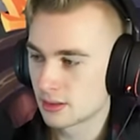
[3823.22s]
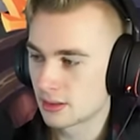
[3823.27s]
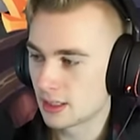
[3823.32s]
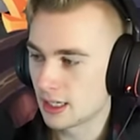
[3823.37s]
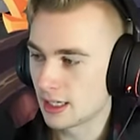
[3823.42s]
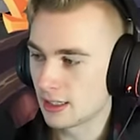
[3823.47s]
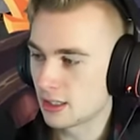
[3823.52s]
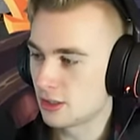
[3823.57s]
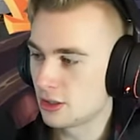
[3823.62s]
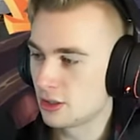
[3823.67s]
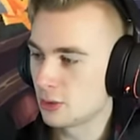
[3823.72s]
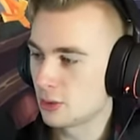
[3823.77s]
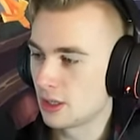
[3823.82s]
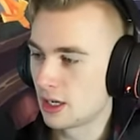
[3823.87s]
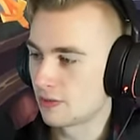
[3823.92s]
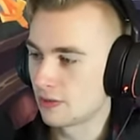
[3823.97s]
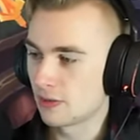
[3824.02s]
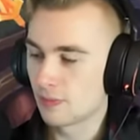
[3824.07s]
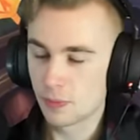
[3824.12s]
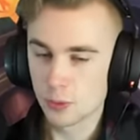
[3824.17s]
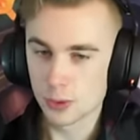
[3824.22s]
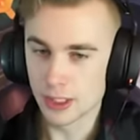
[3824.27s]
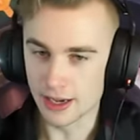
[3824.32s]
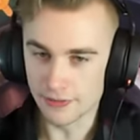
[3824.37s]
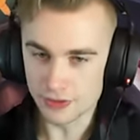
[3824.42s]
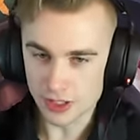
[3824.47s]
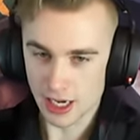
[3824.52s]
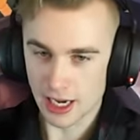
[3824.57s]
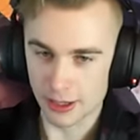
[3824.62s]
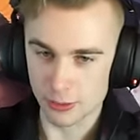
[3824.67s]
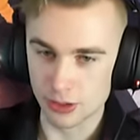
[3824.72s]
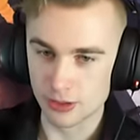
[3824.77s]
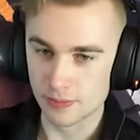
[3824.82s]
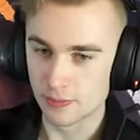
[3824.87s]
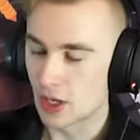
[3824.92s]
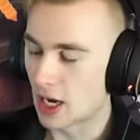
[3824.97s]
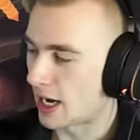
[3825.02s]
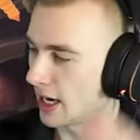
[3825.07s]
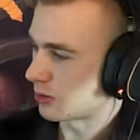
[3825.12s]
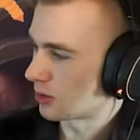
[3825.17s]
It doesn't do enough. We have to high roll.
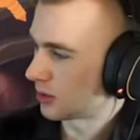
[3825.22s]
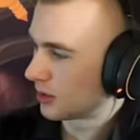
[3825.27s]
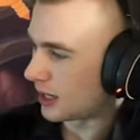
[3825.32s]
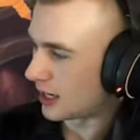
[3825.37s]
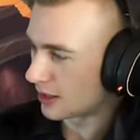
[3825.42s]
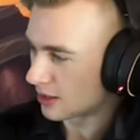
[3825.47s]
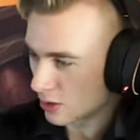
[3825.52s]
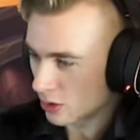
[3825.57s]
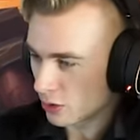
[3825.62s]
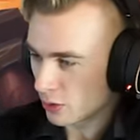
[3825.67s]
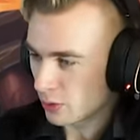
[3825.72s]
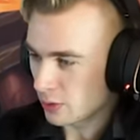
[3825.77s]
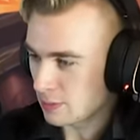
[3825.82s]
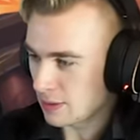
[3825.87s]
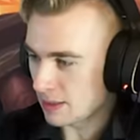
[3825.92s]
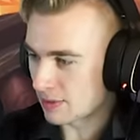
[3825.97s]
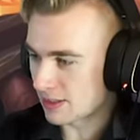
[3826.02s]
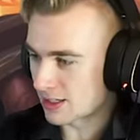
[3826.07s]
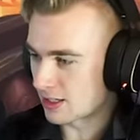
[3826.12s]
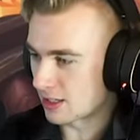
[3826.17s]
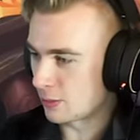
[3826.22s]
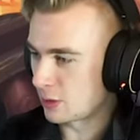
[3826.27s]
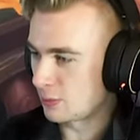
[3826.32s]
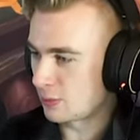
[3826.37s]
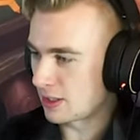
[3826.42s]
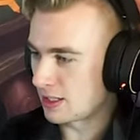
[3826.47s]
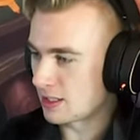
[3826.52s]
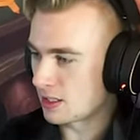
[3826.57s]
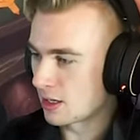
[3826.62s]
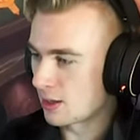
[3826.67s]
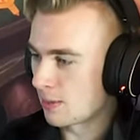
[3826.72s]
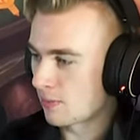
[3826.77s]
Hyrule. I don't know who it would be, but someone, please.